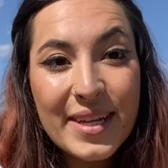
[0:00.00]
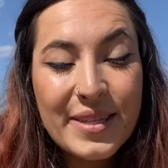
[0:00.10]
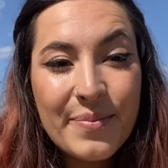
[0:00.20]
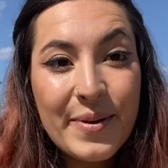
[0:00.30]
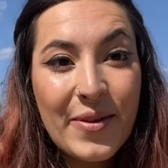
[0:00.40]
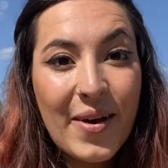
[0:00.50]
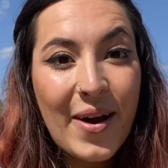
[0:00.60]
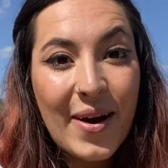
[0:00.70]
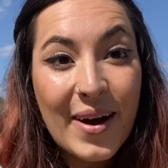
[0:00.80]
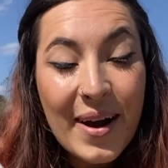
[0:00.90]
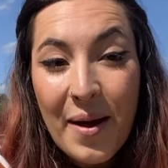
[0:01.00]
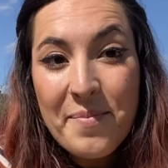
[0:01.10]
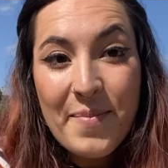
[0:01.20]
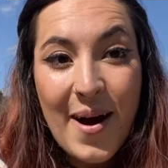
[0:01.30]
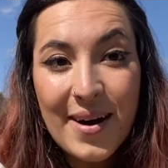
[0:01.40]
to build art
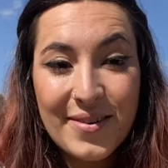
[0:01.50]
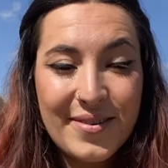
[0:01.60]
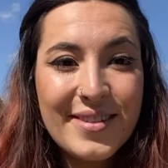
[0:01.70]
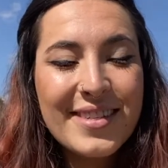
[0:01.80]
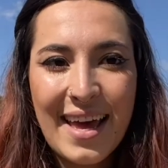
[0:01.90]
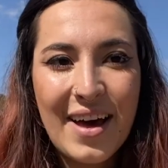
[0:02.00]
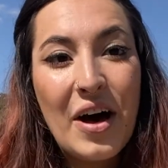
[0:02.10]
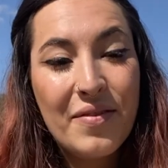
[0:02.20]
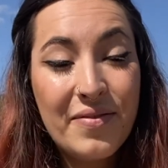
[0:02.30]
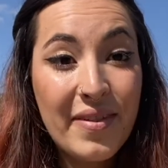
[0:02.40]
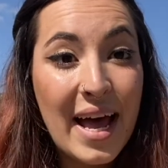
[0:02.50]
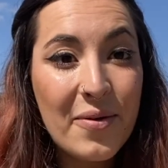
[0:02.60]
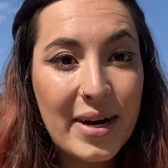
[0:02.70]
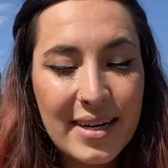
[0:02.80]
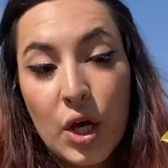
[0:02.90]
models of
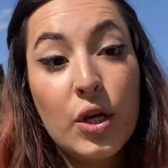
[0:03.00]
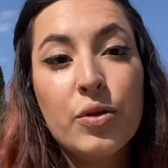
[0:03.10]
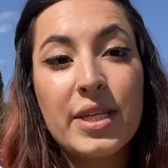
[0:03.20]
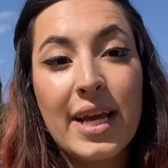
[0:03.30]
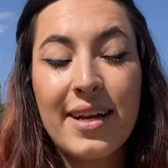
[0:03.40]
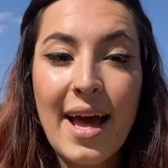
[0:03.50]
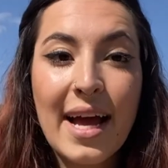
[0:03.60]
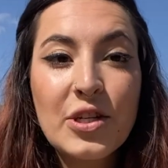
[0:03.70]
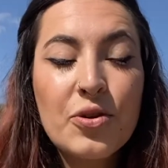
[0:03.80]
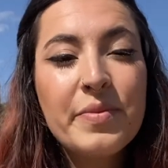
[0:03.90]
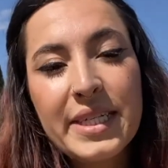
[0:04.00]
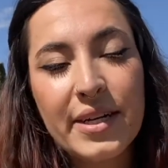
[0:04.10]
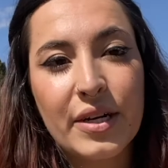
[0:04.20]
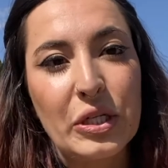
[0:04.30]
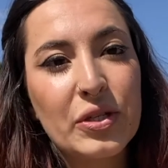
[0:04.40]
flowers using natural
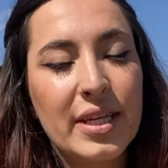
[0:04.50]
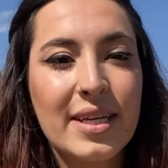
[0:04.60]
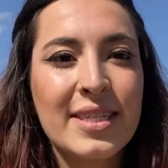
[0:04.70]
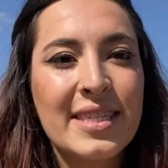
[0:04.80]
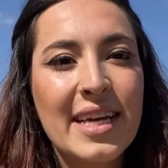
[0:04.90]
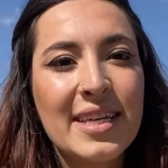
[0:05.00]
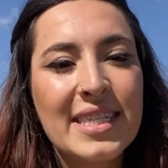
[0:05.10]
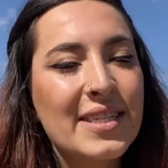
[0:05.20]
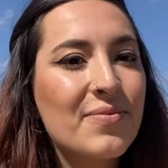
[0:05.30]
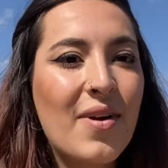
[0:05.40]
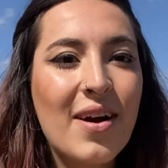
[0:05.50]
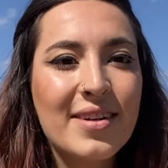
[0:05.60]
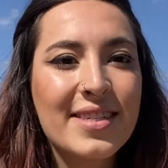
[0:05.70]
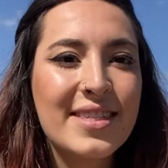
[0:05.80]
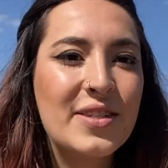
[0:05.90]
materials like sticks,
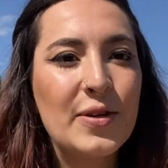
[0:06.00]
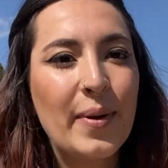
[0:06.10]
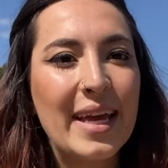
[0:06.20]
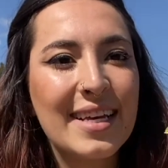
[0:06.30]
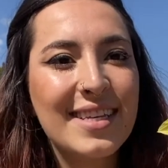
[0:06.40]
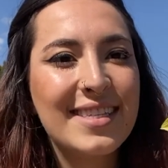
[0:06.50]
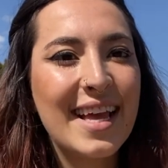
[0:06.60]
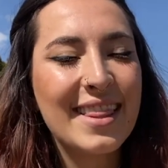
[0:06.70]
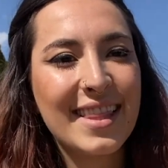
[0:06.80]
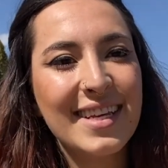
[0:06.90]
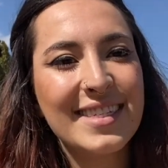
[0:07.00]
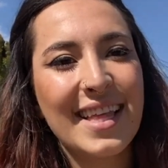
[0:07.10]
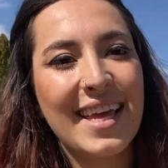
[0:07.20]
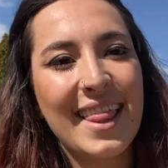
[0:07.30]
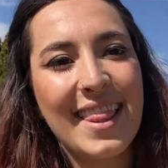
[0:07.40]
rocks, twigs, and things
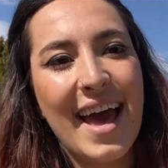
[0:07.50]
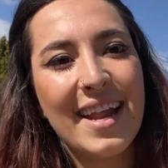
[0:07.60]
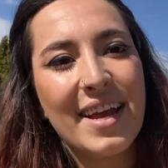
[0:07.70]
like that.